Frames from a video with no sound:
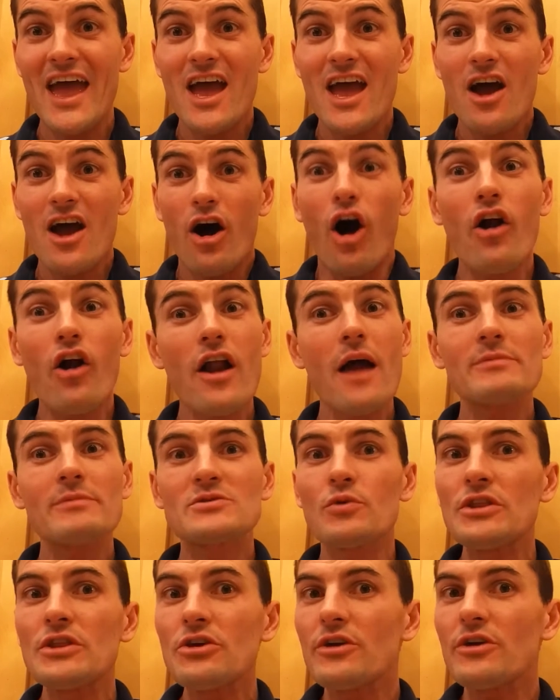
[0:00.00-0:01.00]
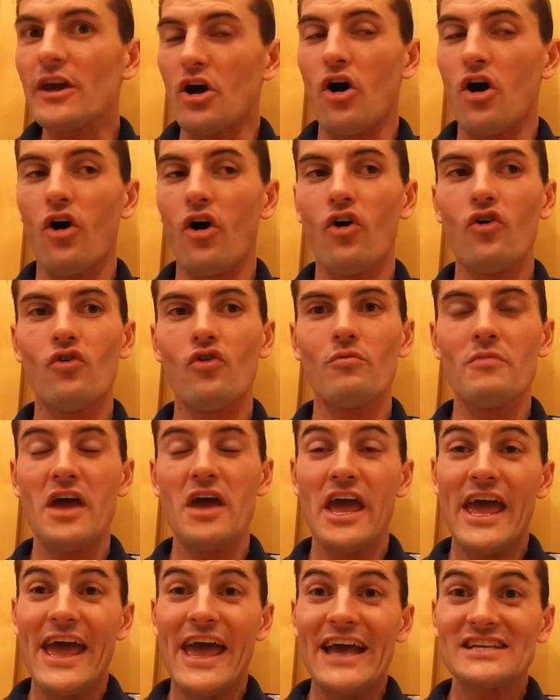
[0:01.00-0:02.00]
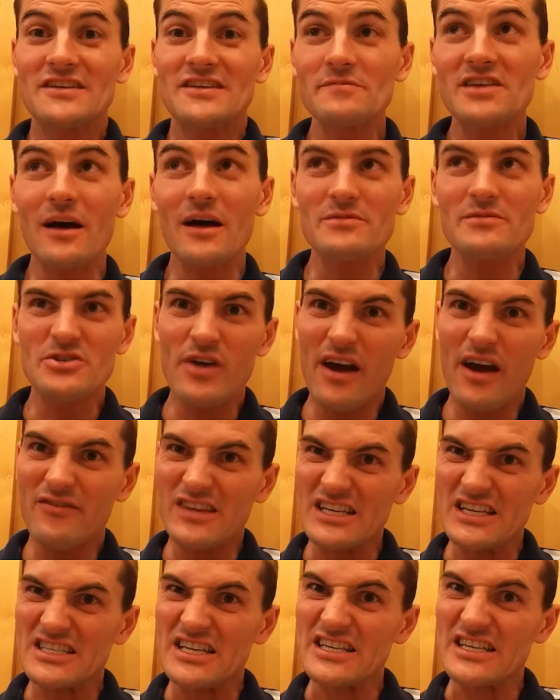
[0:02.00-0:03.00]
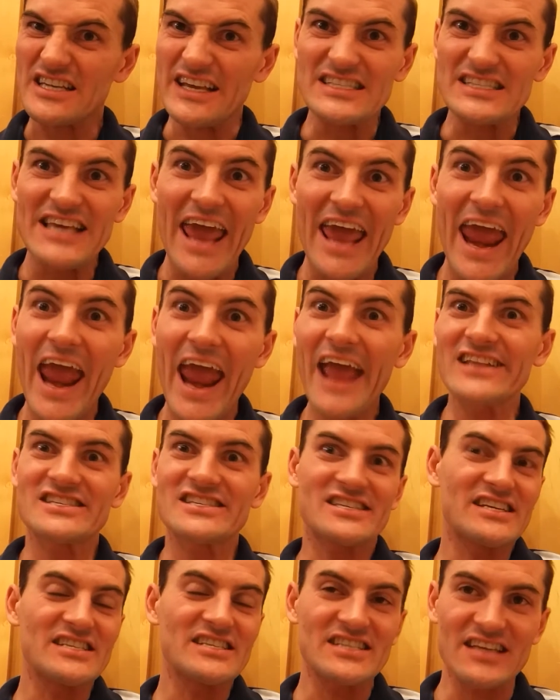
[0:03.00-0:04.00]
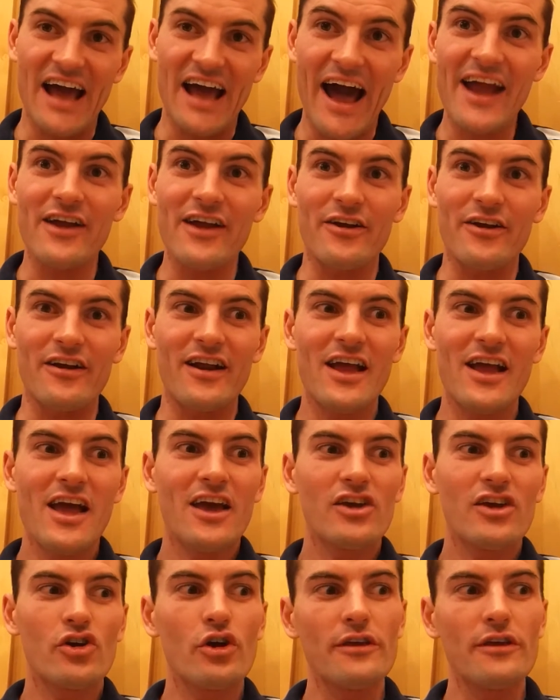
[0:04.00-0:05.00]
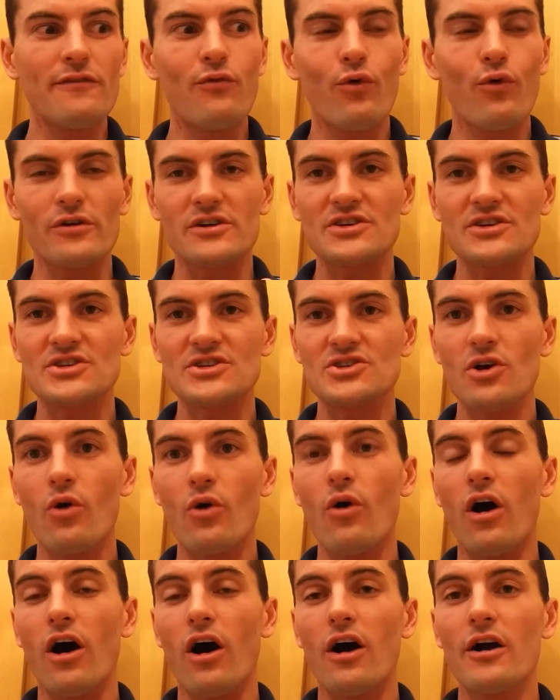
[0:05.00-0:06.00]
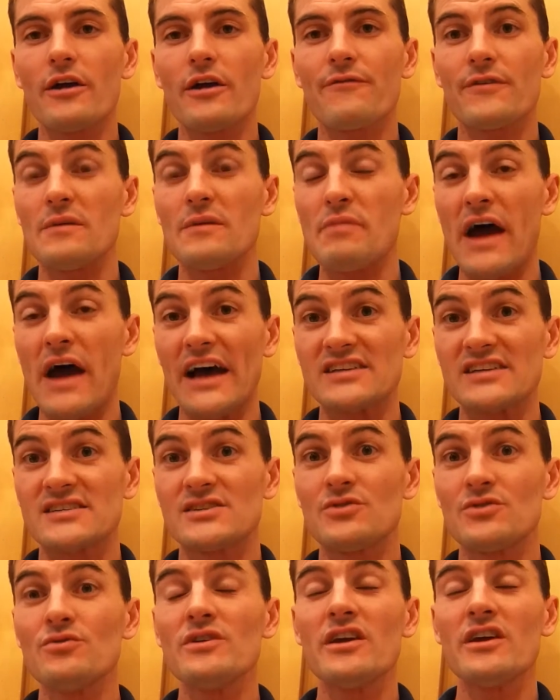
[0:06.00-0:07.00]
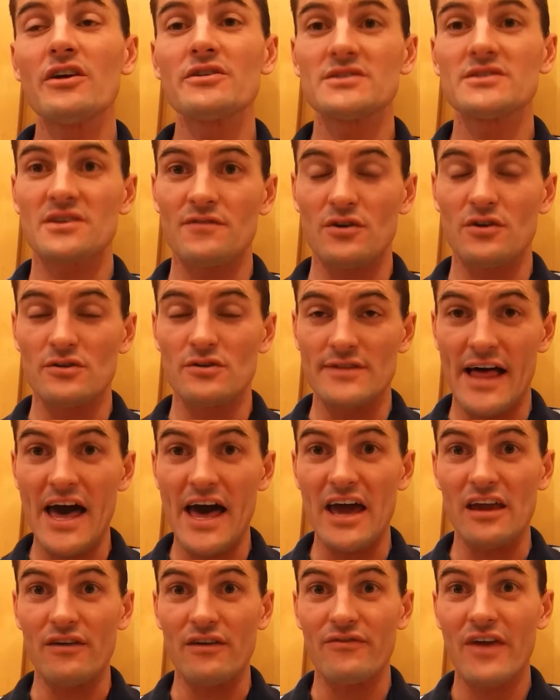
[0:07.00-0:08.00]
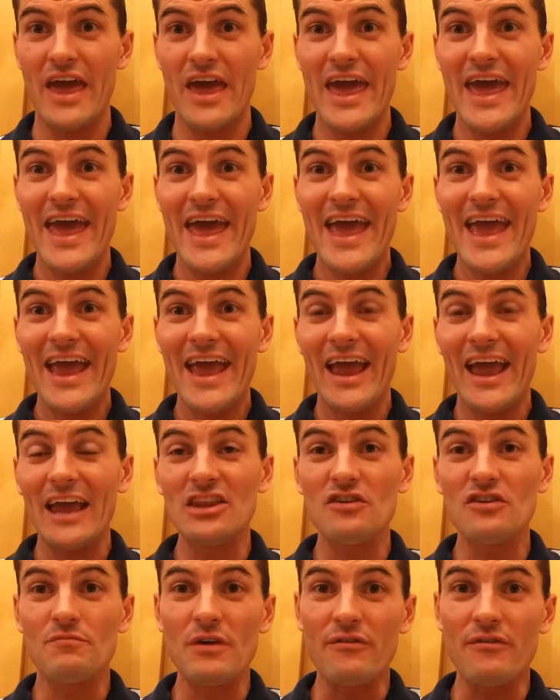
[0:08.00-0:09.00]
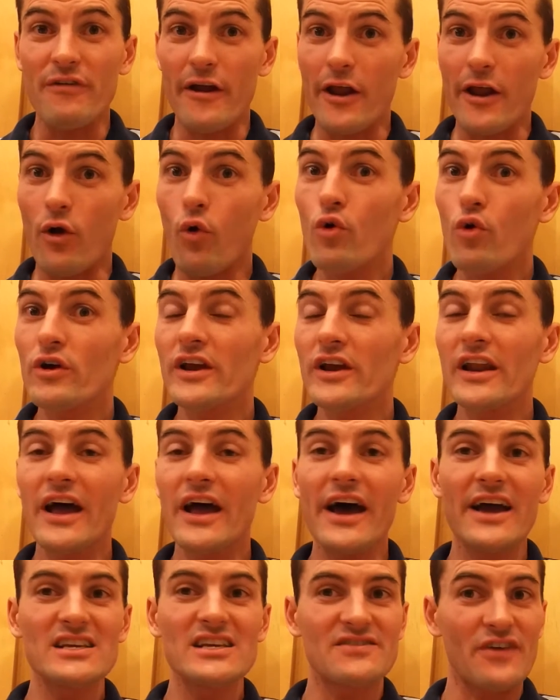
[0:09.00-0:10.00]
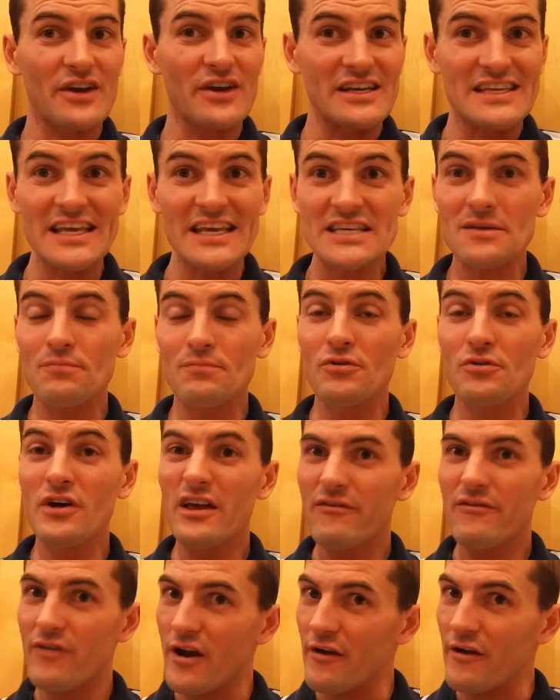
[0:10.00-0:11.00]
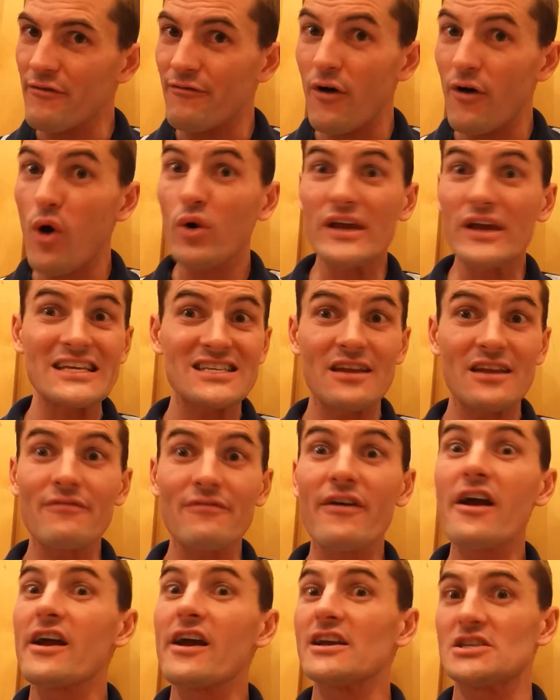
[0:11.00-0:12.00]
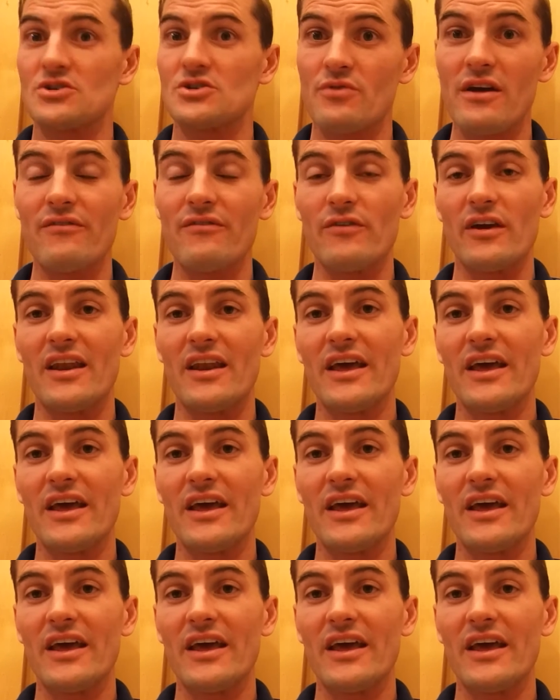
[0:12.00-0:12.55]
Arnhems, when you get home, sometimes you have this just intense desire. You've worked so hard for the past 2 years of your life, and you've been very organized, very disciplined, very focused, and very driven.